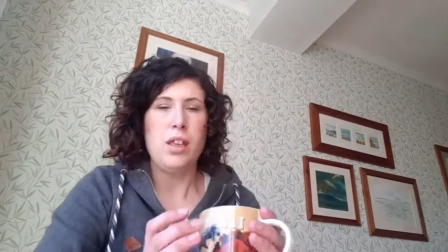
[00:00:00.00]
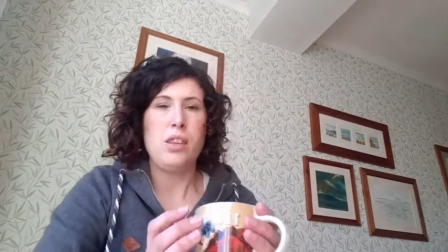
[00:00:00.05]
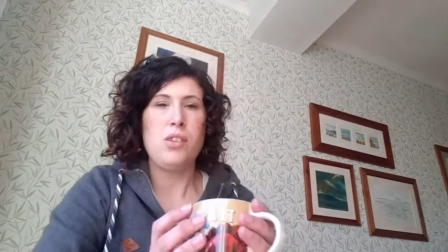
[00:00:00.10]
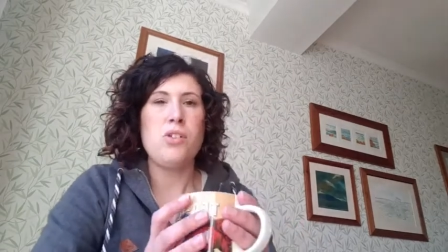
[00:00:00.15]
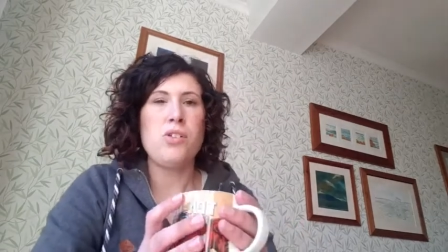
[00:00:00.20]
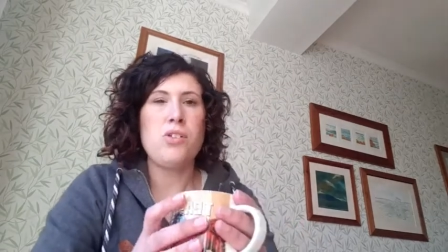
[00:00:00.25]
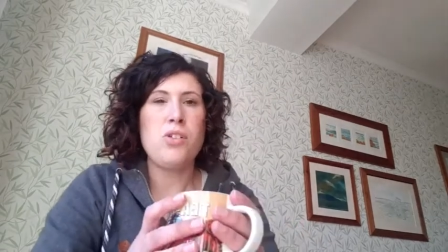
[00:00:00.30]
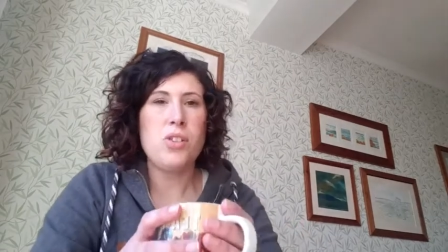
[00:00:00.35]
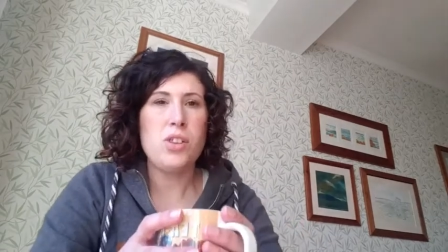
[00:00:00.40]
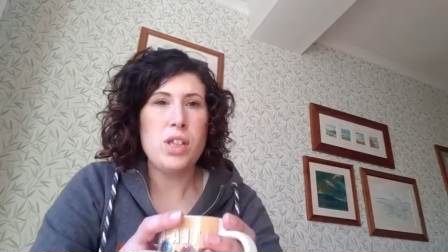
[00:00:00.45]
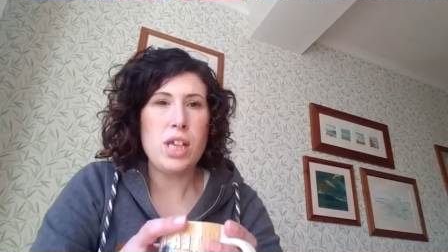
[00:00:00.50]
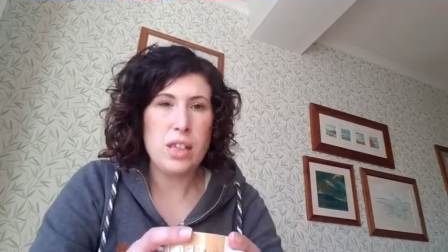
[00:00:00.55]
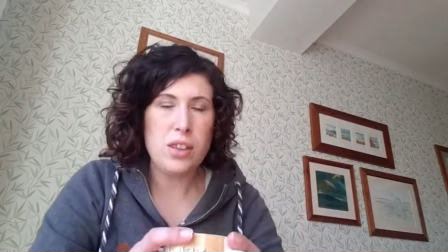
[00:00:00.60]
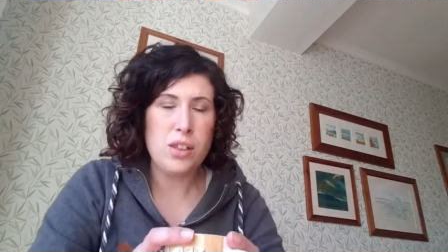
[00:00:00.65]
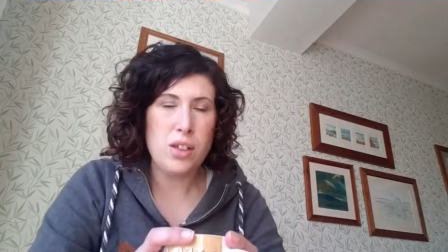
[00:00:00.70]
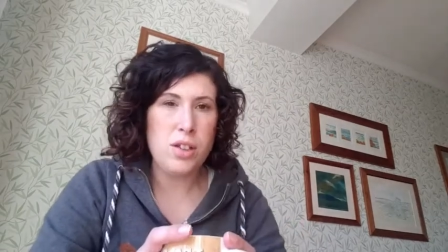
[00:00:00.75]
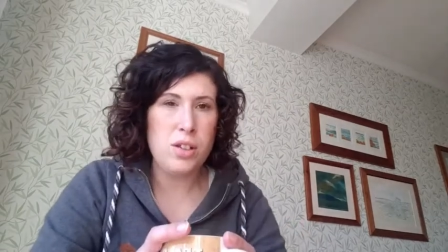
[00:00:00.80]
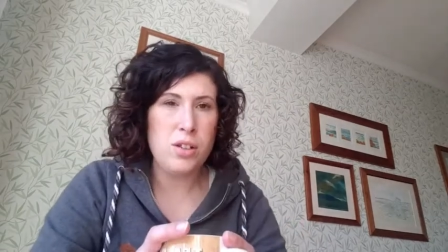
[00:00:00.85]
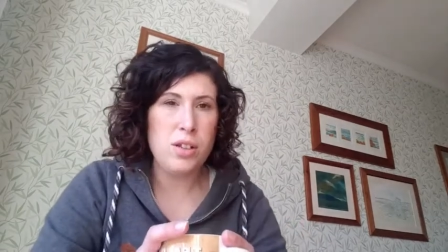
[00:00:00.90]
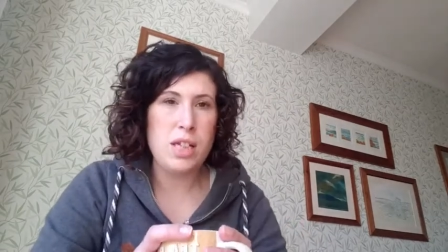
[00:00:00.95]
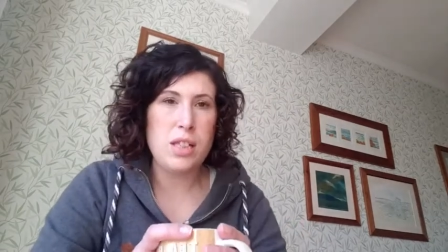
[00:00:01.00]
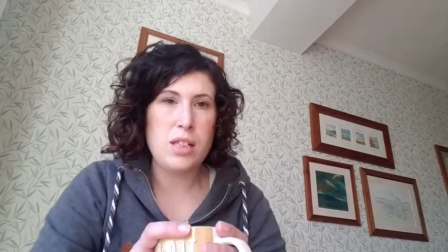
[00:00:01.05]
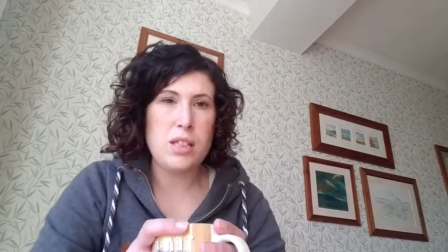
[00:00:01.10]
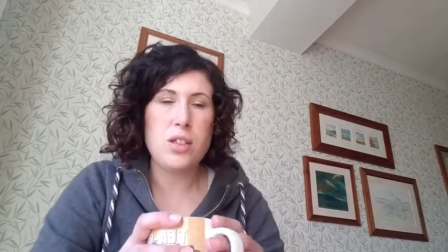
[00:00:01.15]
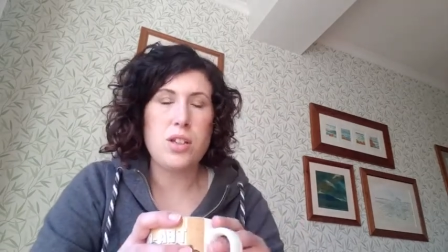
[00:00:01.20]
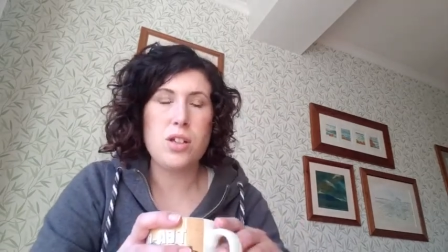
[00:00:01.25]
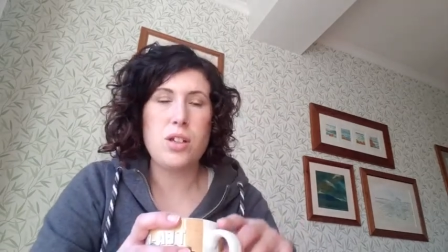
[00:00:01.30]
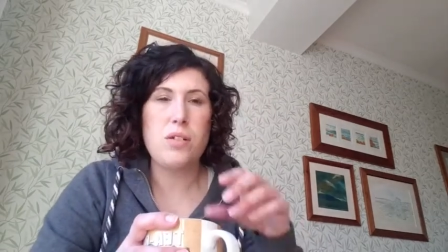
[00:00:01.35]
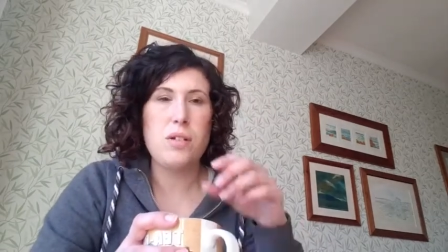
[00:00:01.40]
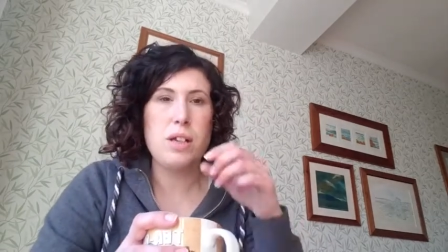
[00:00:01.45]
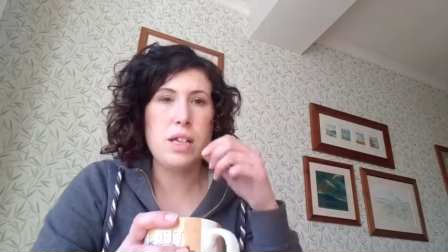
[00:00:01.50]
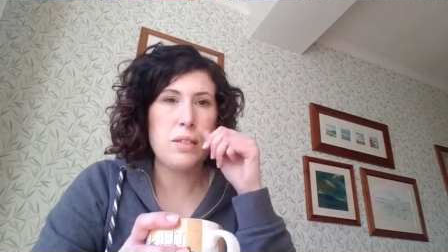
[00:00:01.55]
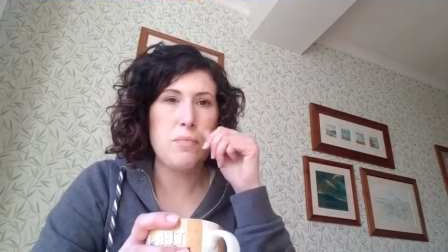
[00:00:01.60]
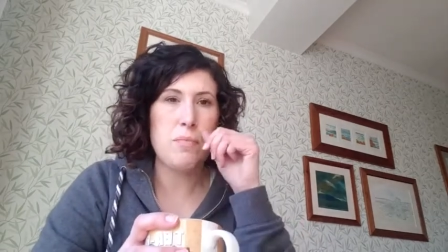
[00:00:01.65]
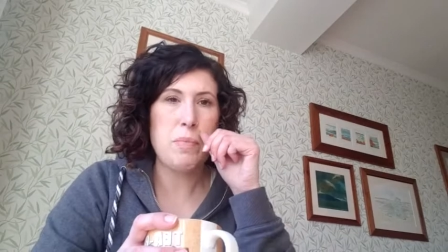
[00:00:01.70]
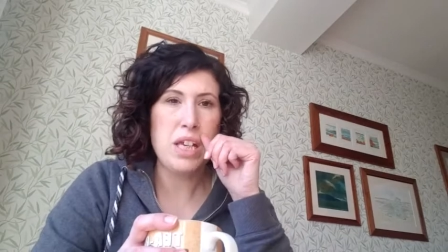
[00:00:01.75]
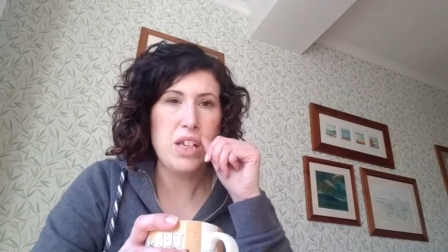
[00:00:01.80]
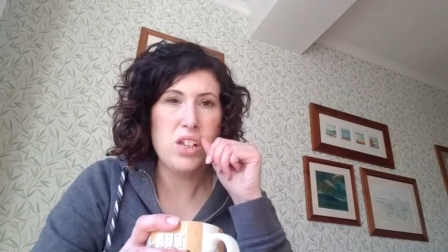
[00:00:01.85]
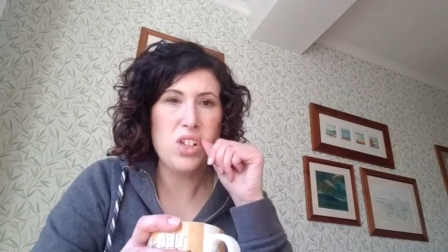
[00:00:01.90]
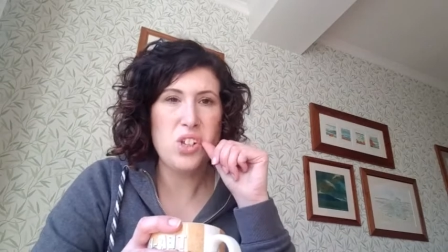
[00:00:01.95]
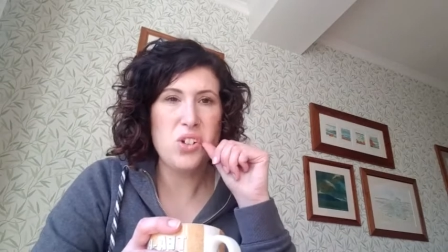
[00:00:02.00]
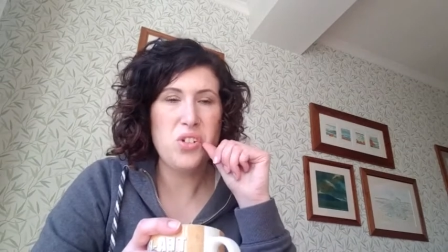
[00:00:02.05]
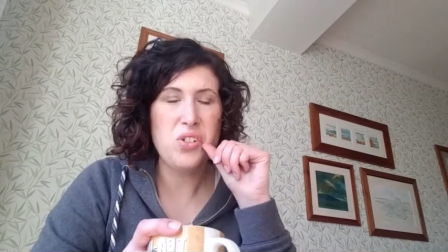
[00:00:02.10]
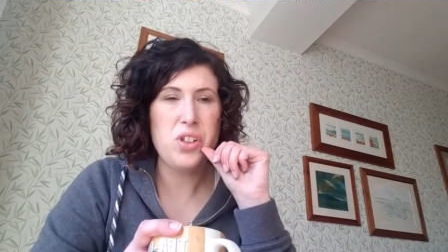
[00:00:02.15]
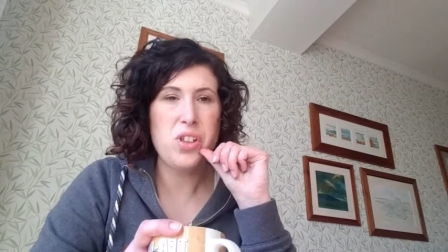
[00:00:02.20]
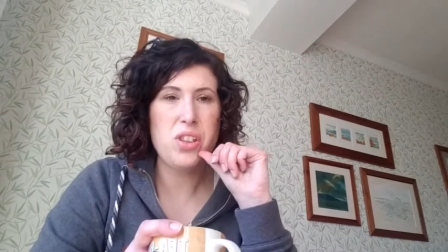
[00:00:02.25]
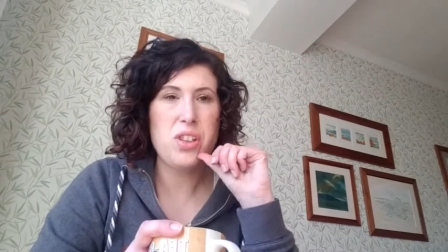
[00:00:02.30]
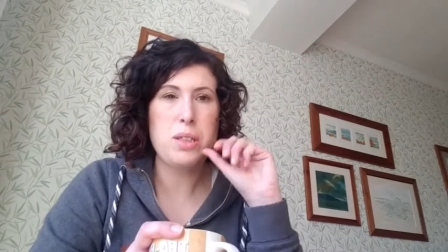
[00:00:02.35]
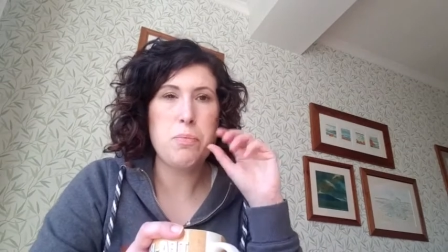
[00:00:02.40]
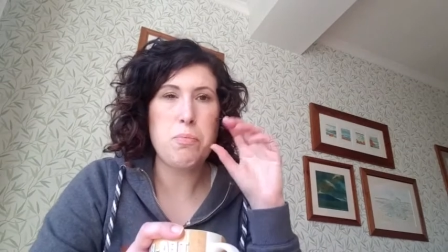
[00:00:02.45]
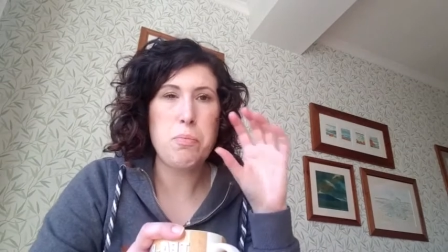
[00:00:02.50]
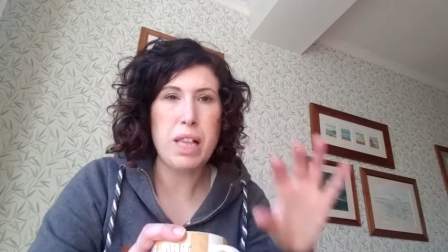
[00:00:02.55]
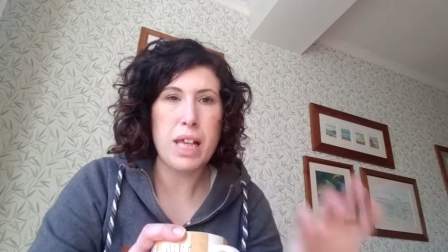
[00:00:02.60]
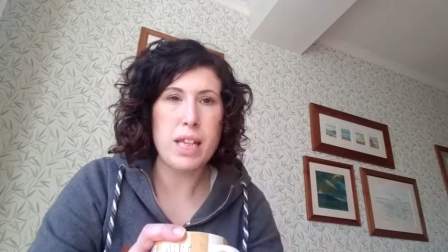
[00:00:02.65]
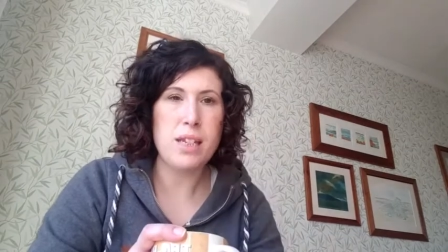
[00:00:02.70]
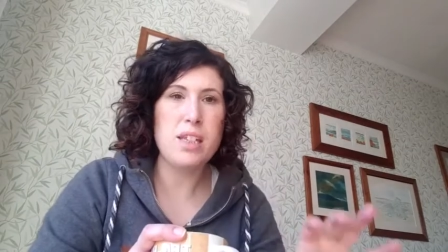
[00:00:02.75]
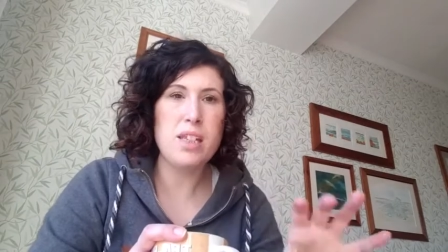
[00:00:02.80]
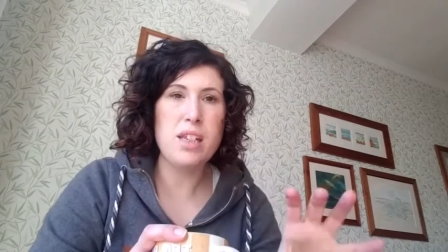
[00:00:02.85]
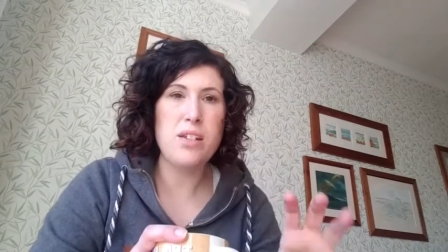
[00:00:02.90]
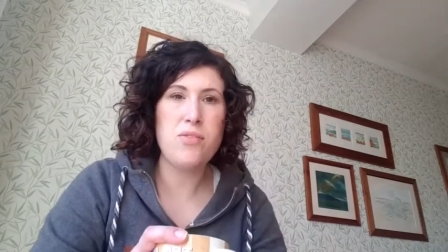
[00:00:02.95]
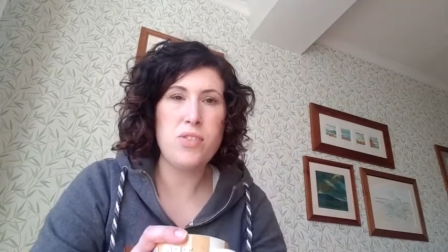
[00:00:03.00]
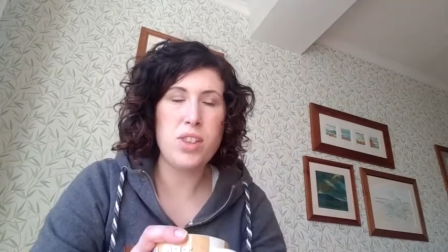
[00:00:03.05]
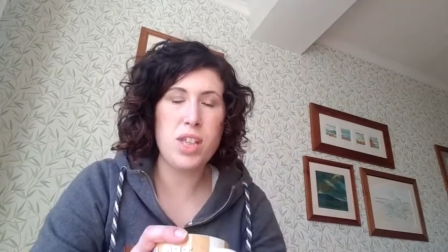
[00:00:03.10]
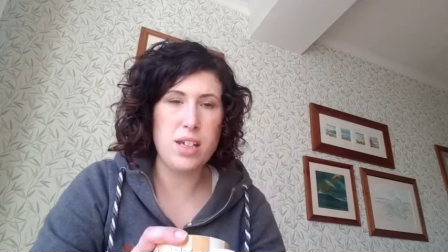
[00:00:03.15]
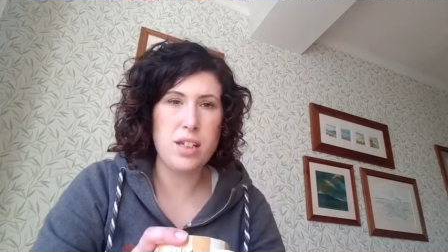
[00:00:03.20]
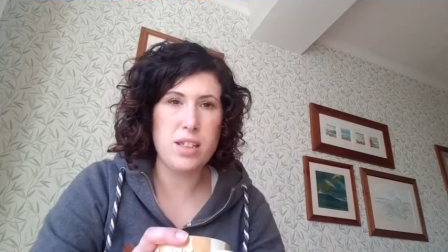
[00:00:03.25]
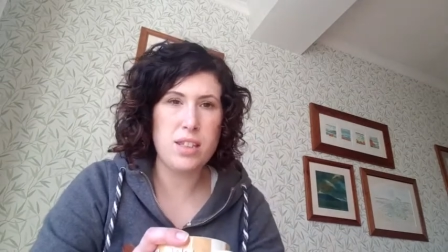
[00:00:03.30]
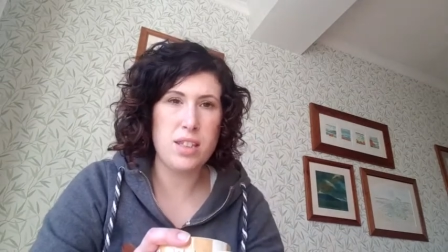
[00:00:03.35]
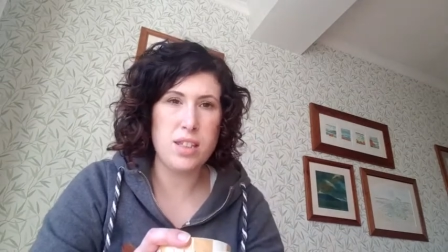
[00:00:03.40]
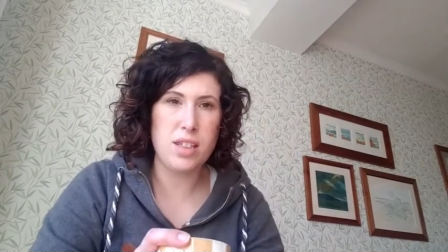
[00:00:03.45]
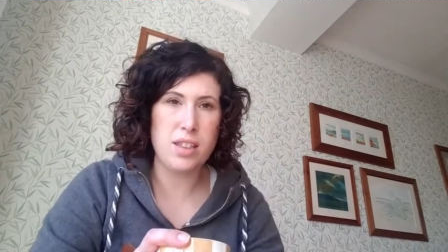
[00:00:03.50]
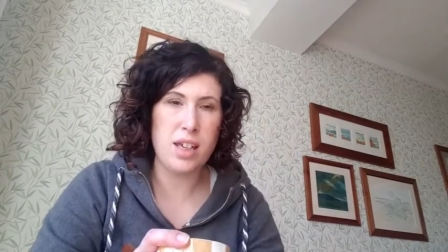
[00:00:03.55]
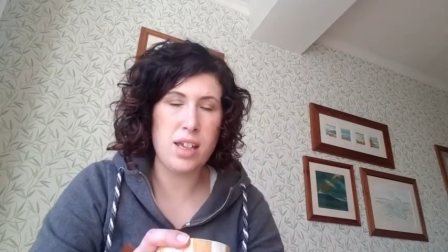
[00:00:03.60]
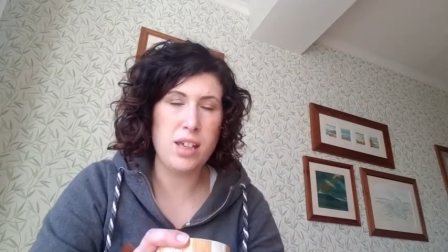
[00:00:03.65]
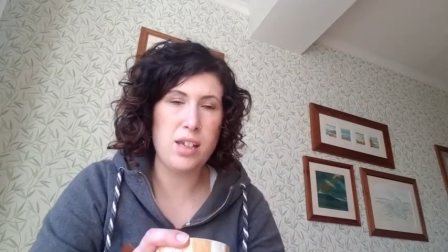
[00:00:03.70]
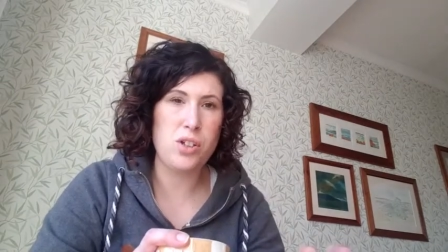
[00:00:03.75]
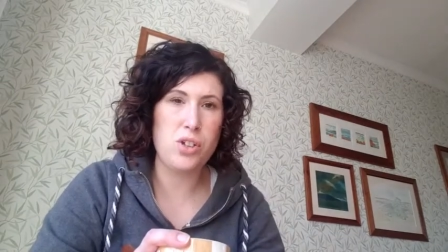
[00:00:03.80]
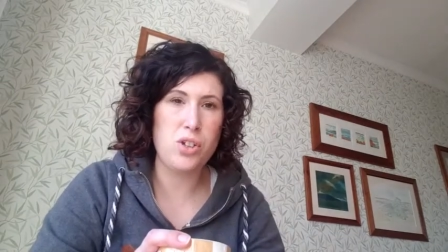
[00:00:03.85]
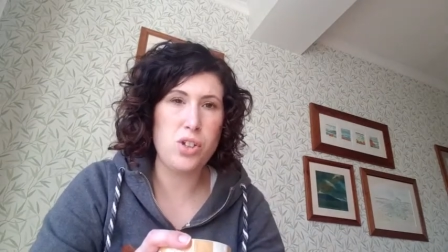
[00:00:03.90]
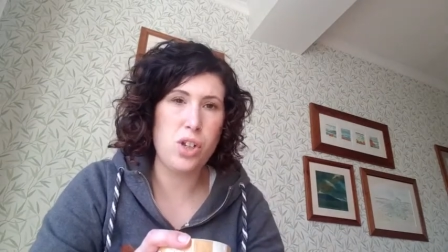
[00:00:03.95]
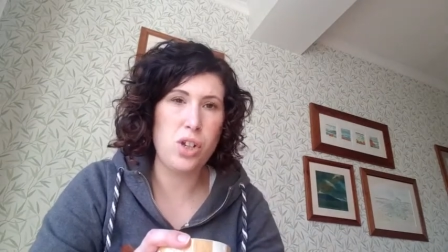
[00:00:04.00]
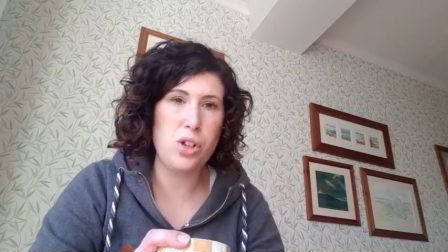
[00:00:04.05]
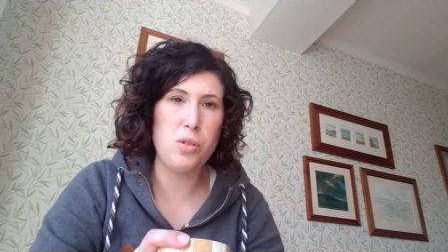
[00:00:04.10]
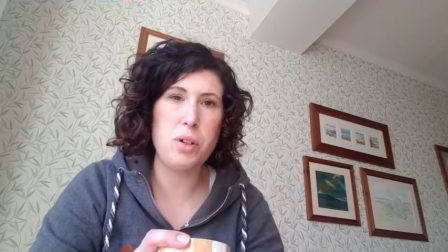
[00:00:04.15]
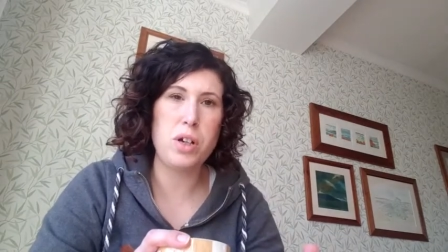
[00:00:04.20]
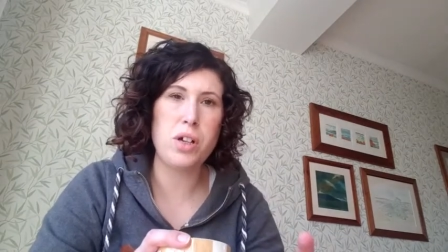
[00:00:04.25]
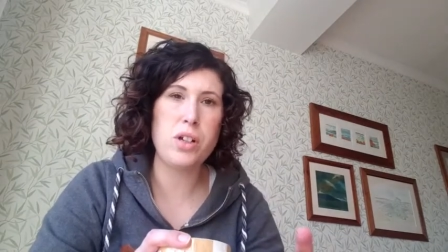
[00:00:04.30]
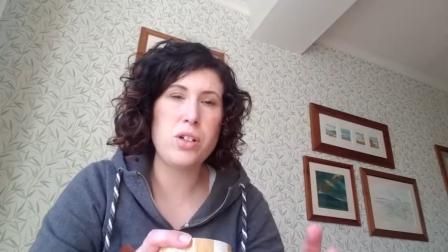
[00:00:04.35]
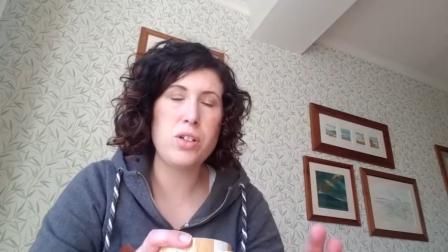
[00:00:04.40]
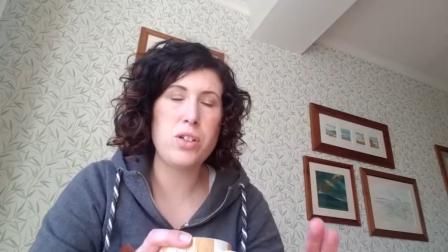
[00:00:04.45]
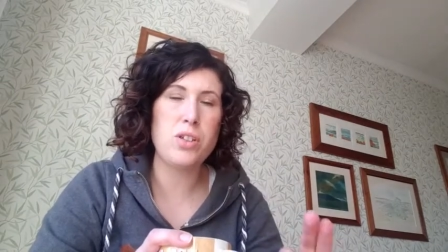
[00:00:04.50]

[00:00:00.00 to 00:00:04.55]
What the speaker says: The other thing that you need to do is make sure that there's plenty of things that they can chew on.